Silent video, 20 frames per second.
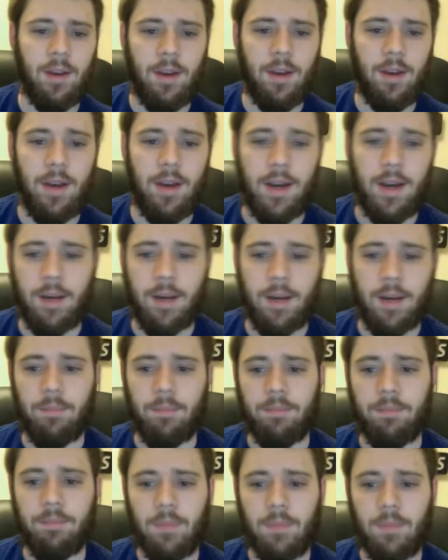
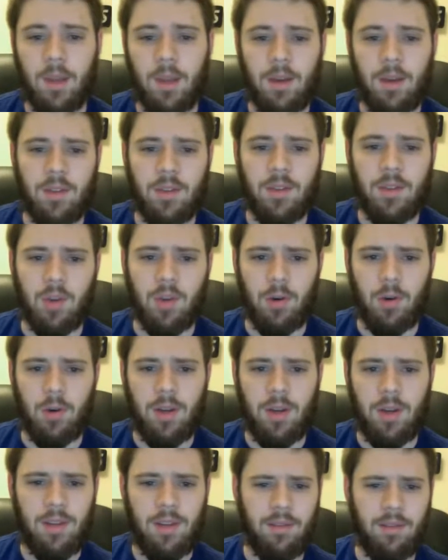More
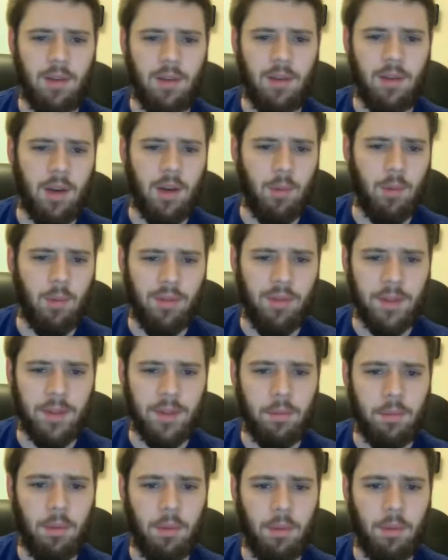
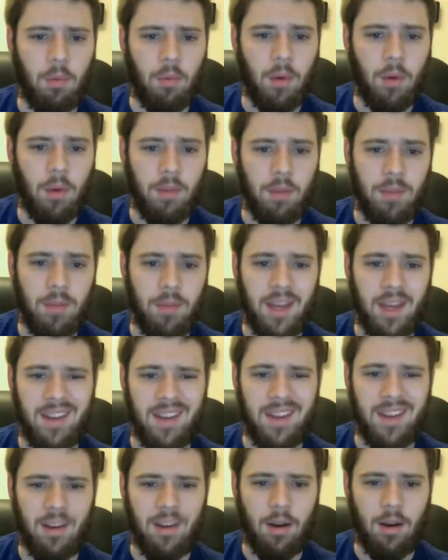flexible people want to
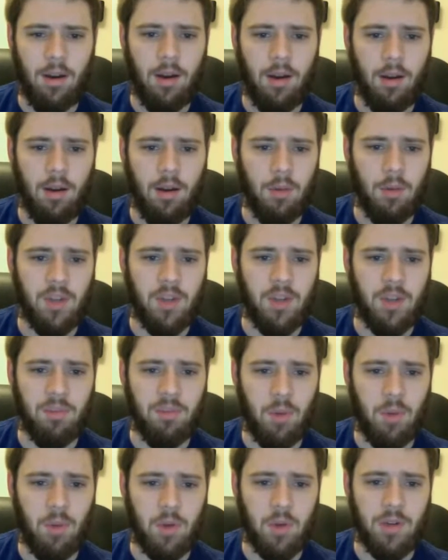pick a range of
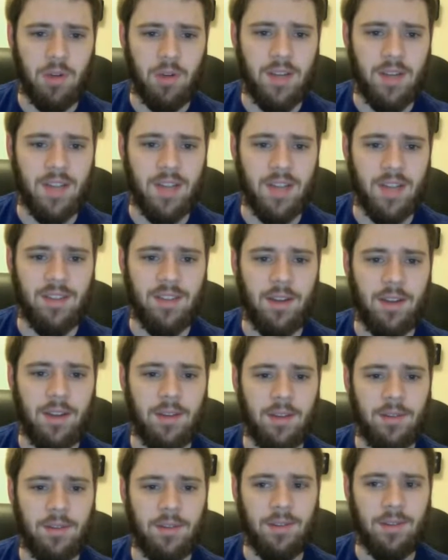motion test that
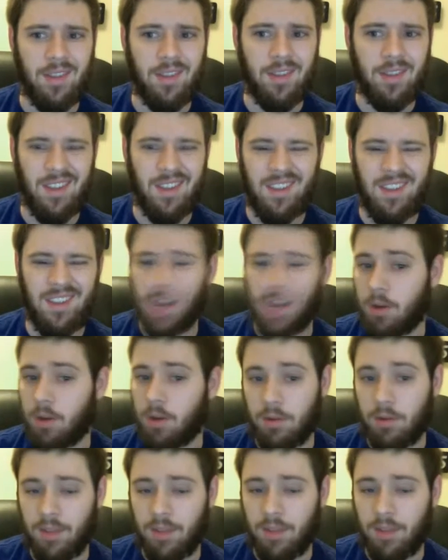is not
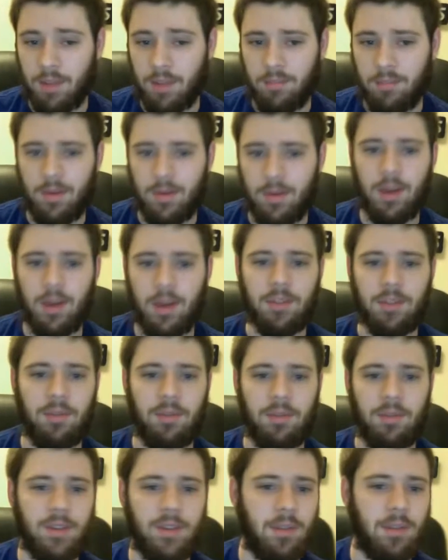good for them. So
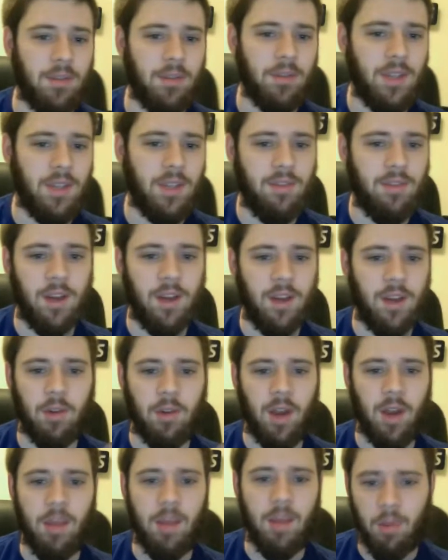for example, say you've got
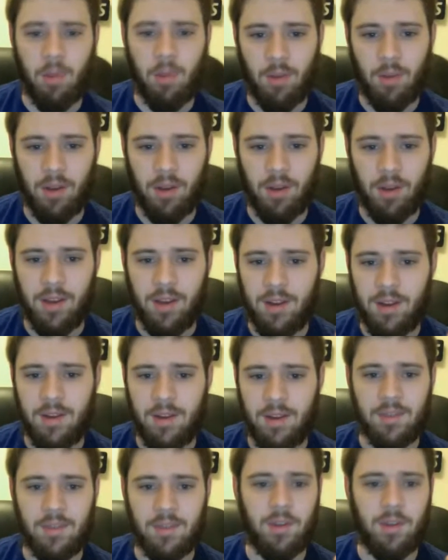great hip mobility,
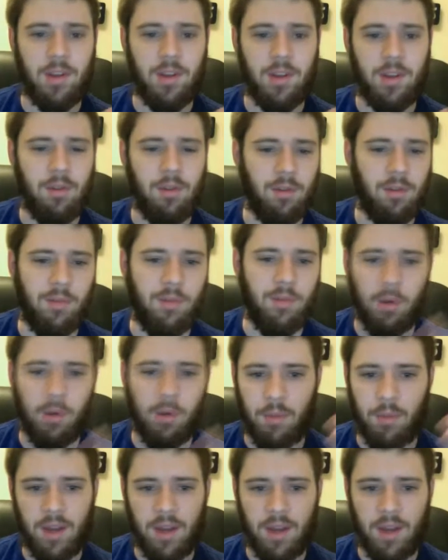so you can do a
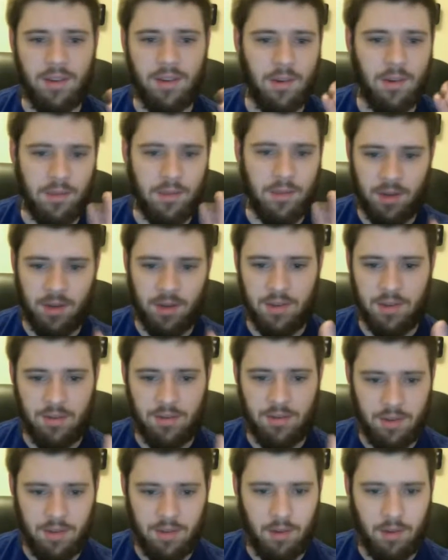forward bend, touch
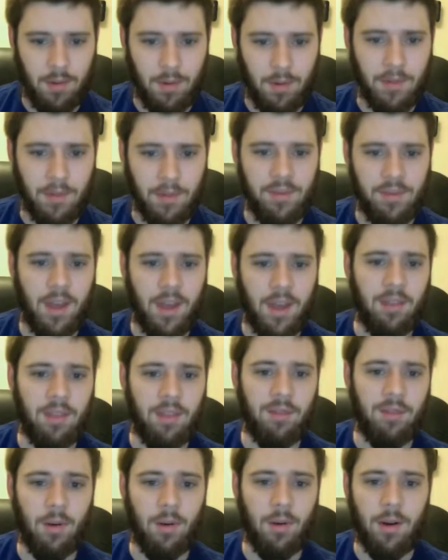palms flat on
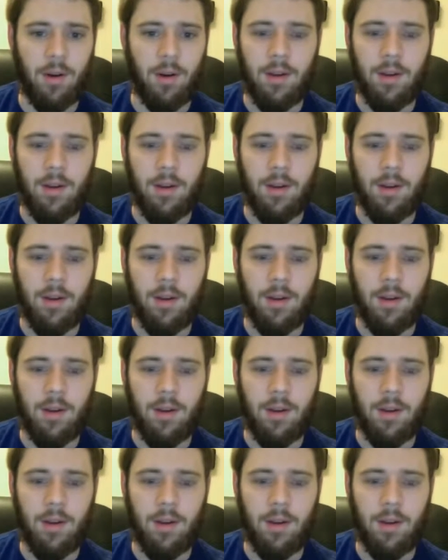the floor